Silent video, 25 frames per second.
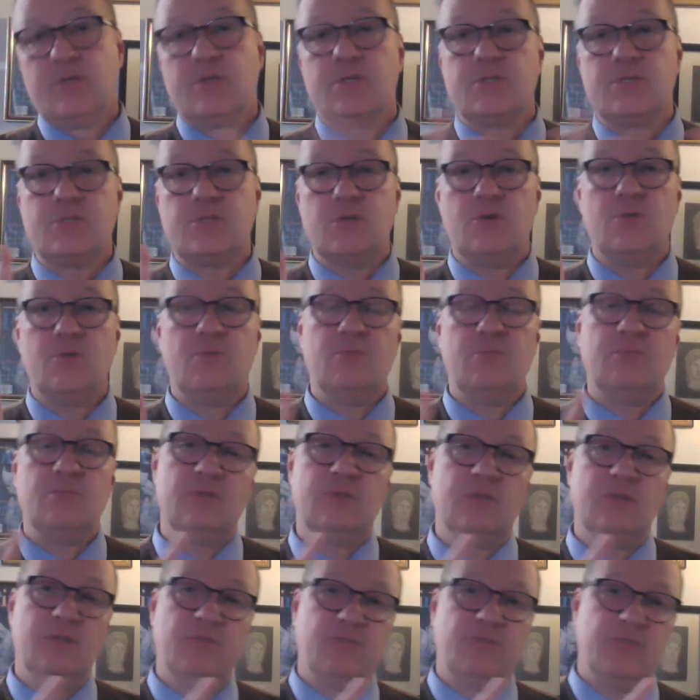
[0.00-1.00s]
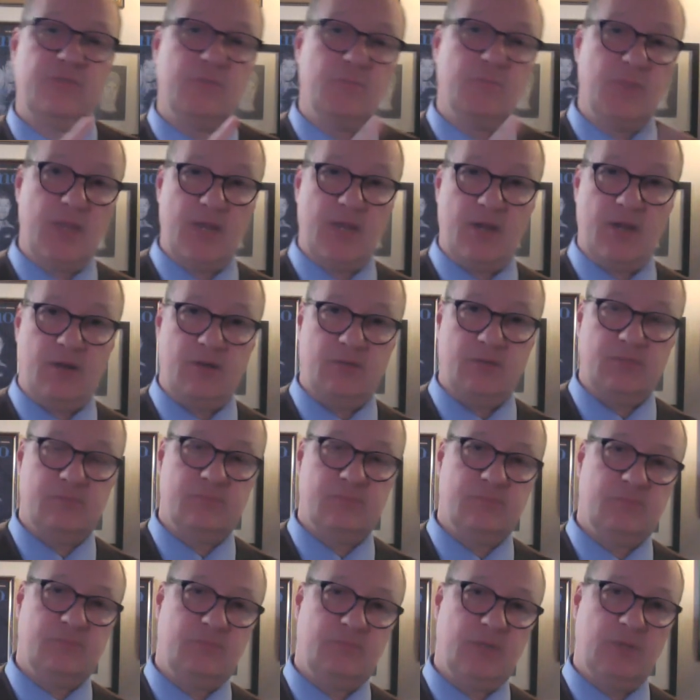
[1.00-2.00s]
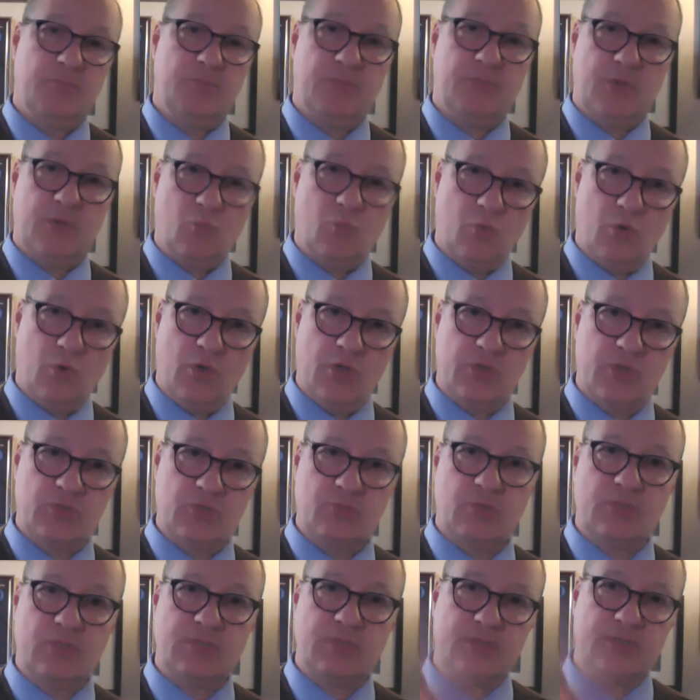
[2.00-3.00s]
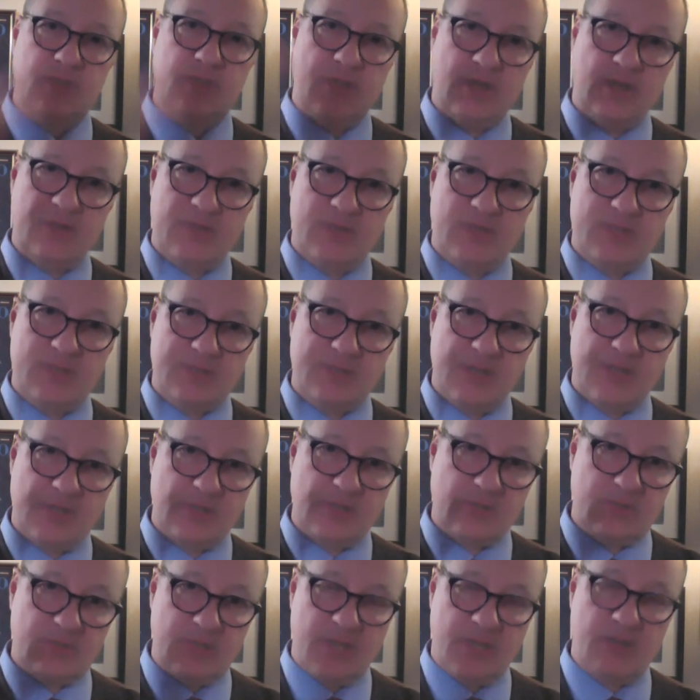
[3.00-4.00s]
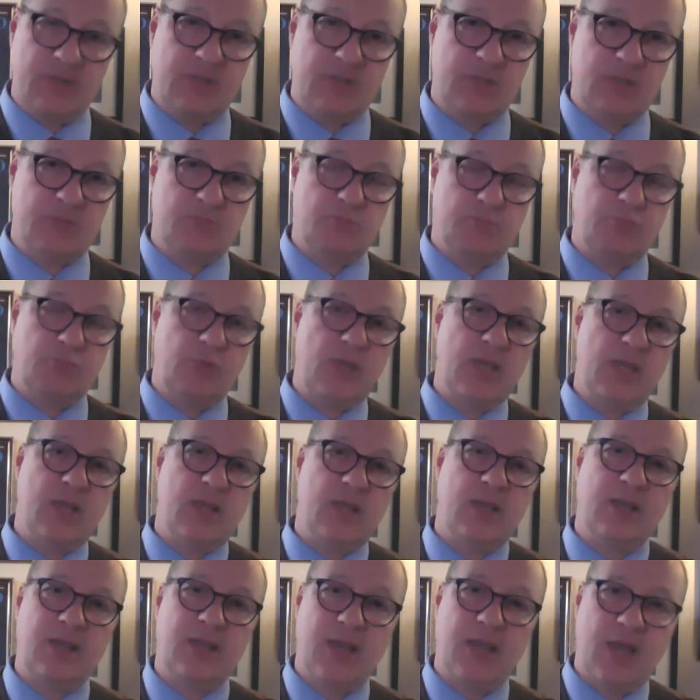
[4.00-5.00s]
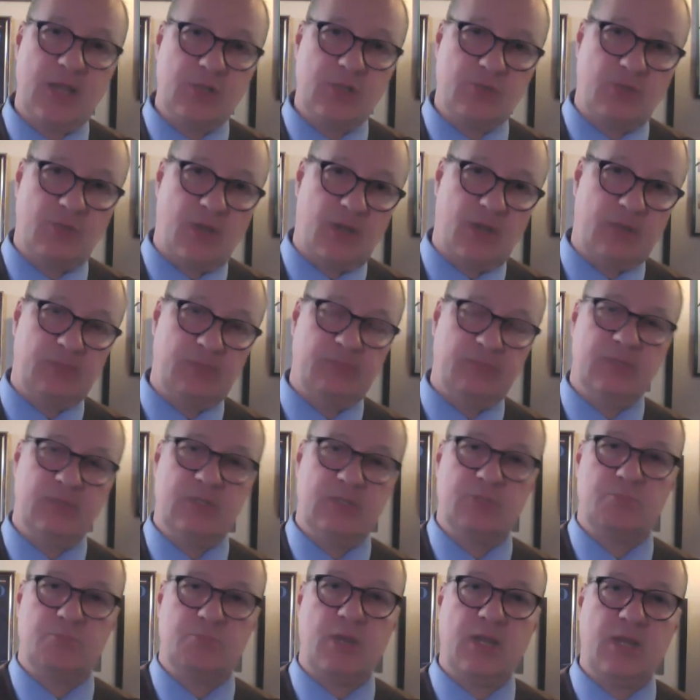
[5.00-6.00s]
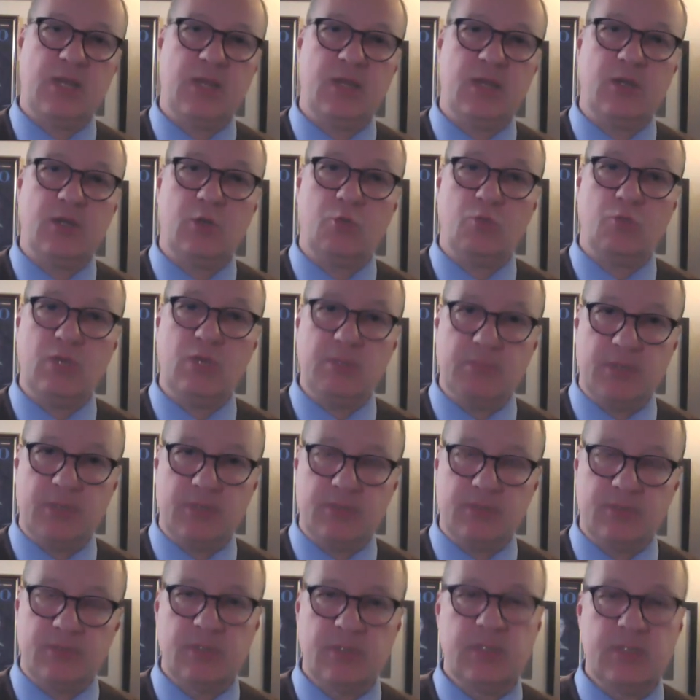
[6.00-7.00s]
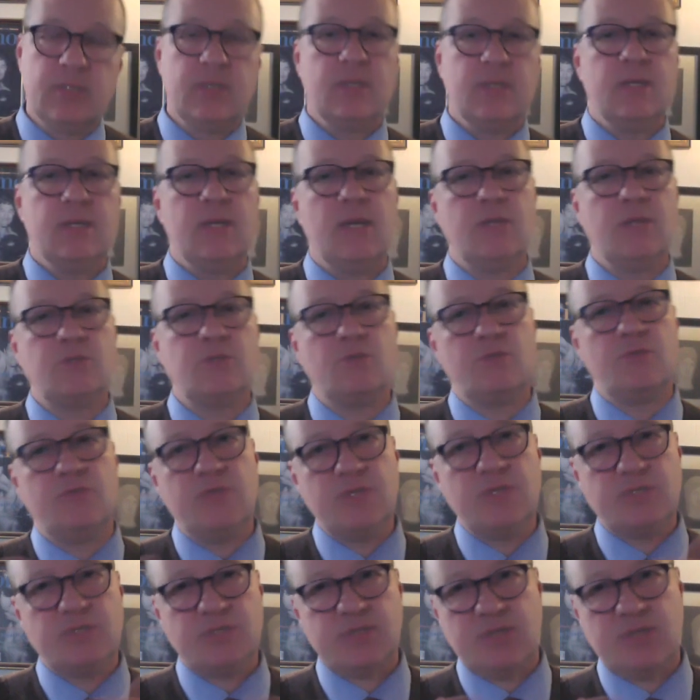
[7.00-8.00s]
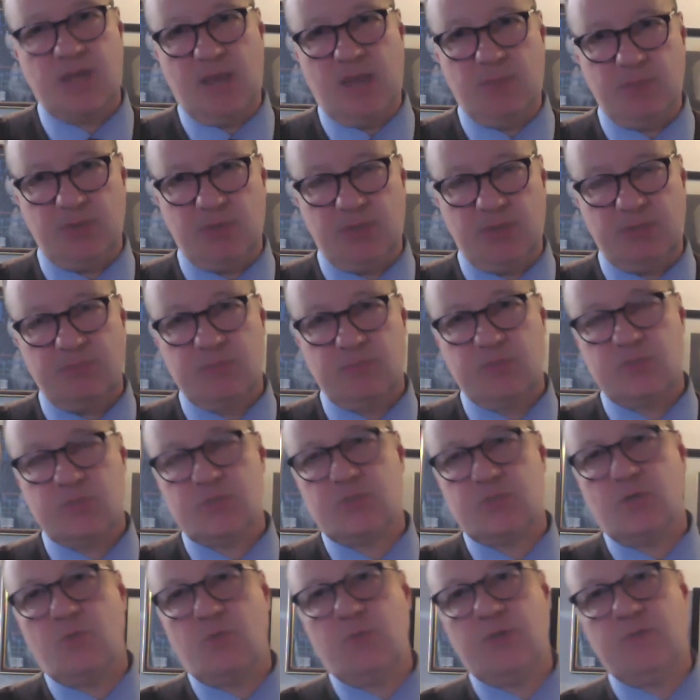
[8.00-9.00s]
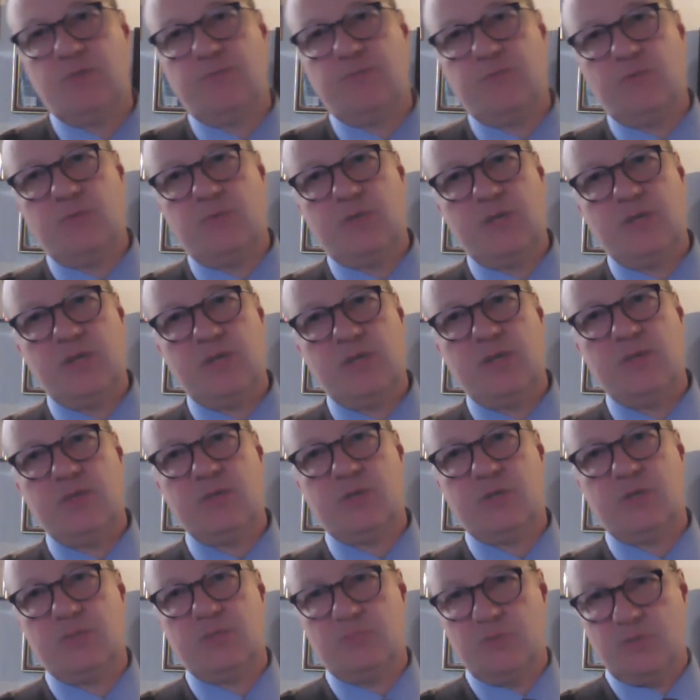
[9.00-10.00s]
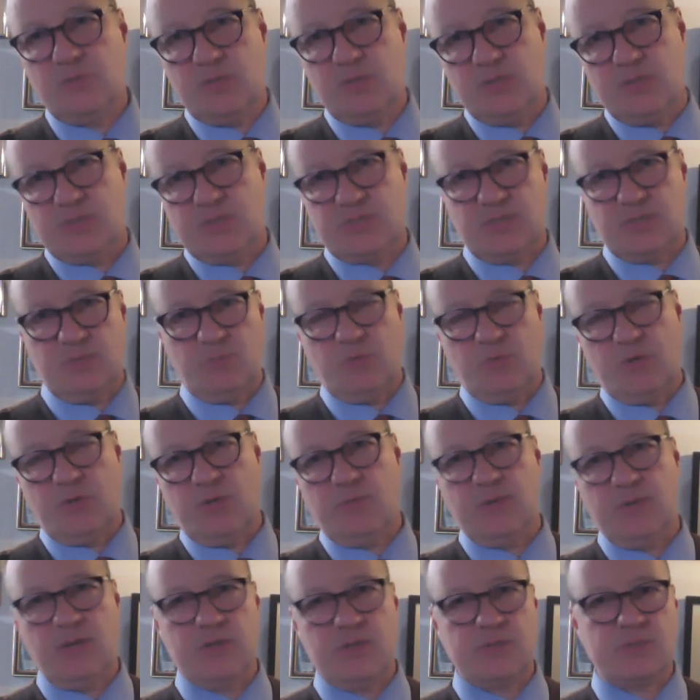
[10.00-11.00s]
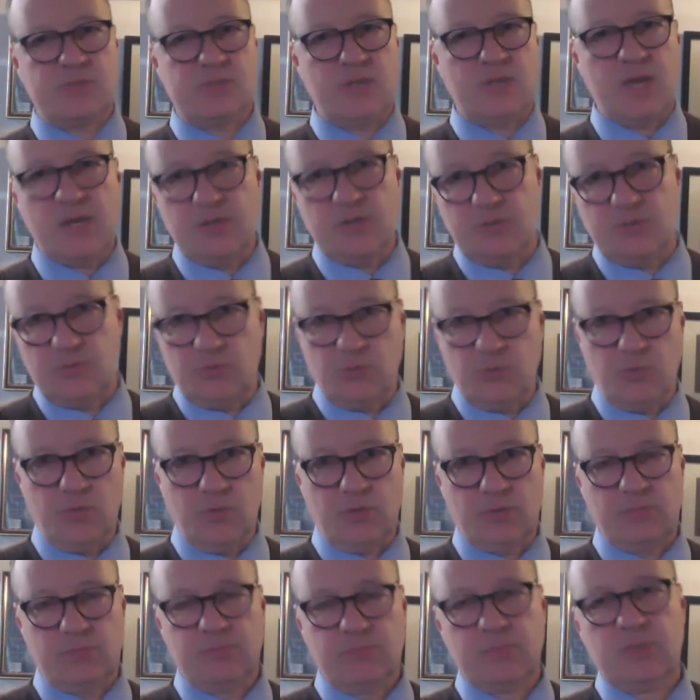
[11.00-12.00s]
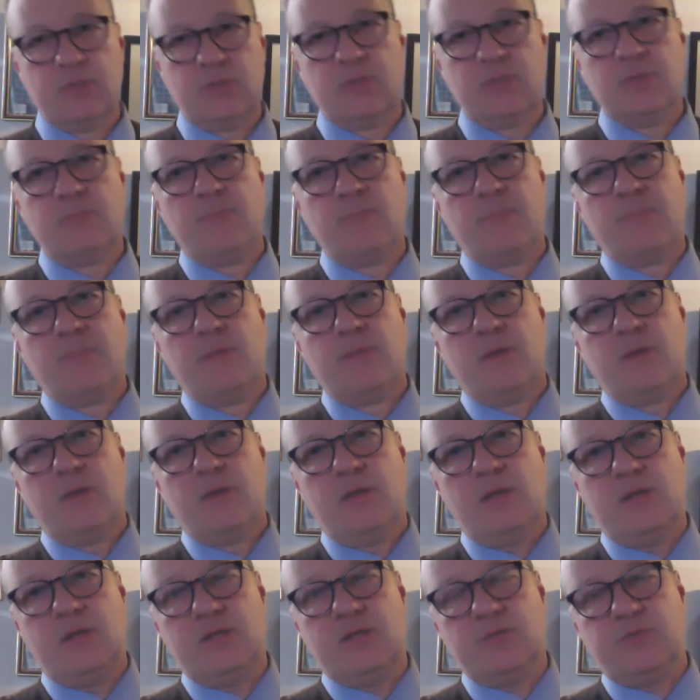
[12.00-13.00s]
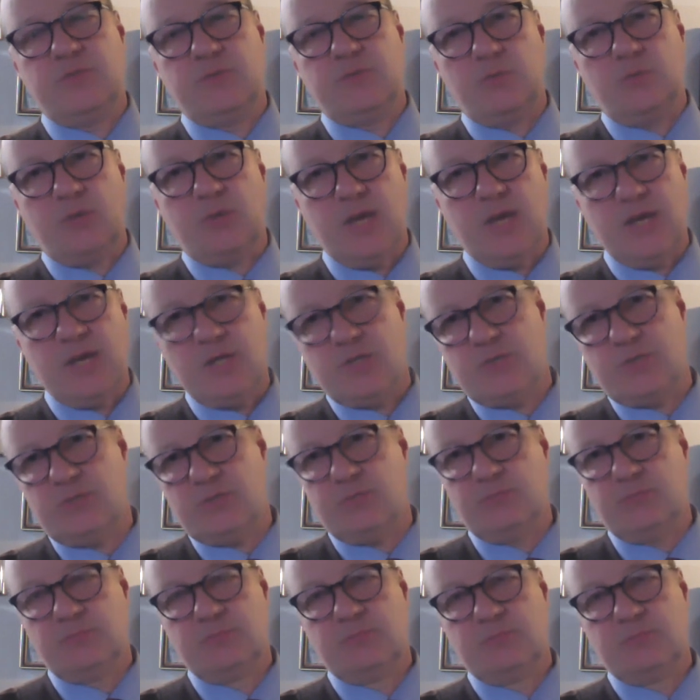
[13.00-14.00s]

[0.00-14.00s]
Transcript: So if the mayor, Mayor Ben Walsh, wants to tear that statue down, he's breaking a contract, he's breaking an agreement. And so this is happening. So if you're in another community somewhere outside of New York, in a different location,